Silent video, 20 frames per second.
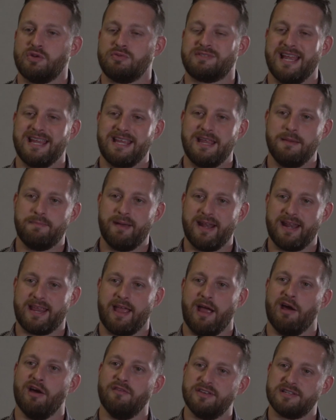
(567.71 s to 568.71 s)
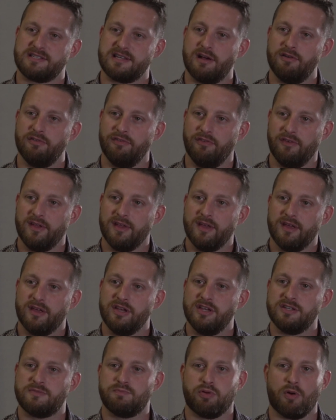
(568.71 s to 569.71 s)
So taking better care of yourself
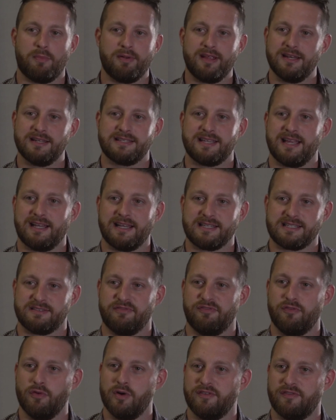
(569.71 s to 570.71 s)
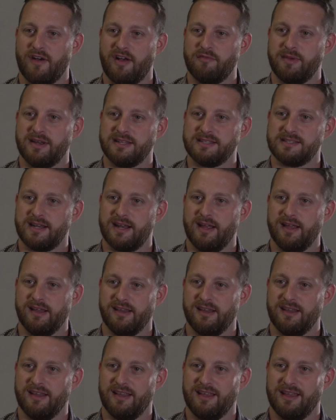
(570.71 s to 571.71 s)
is probably going to take less than 45 minutes a day.
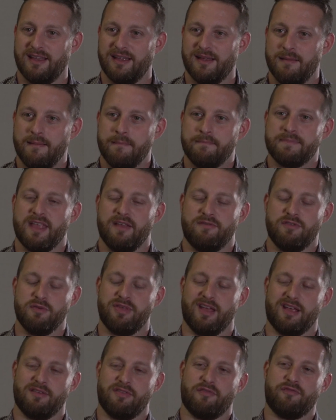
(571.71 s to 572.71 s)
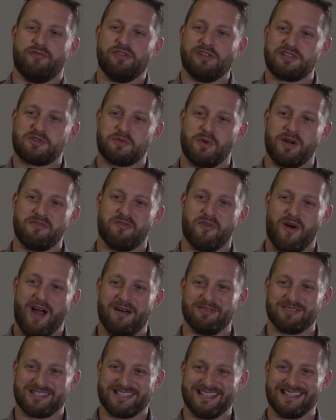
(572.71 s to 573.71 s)
If you think of the full 24
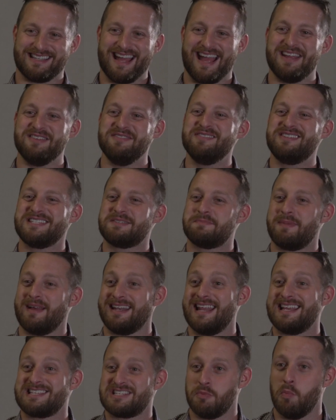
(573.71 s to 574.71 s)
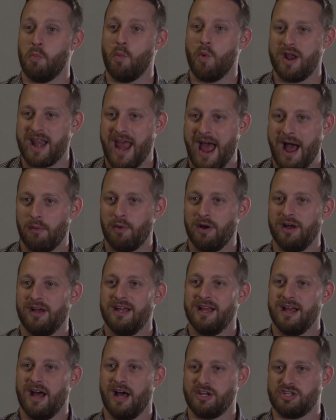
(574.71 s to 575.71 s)
hours in the day, and you can spend less than 1 hour
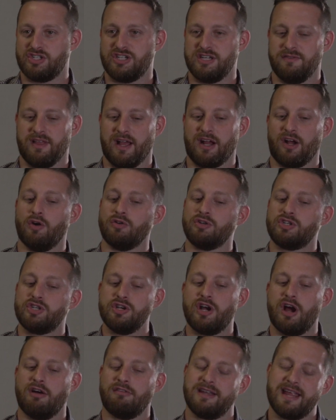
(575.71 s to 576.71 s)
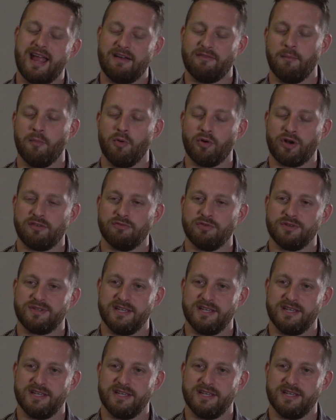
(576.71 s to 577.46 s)
and achieve that goal, do you currently have a morning